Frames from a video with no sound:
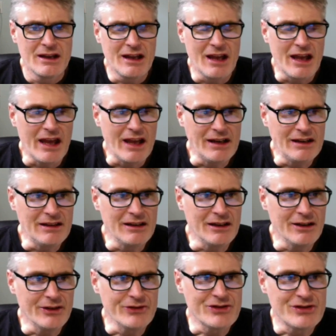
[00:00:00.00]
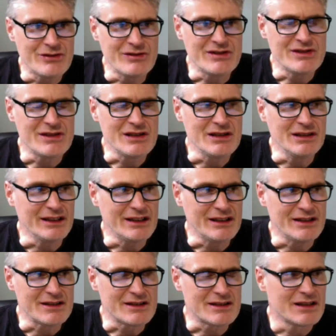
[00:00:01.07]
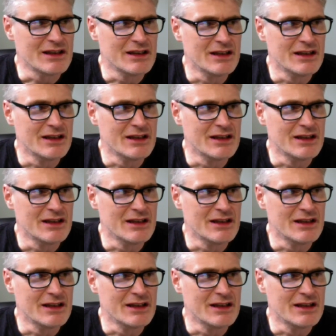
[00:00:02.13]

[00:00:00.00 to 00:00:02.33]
anything else you see. Like, it's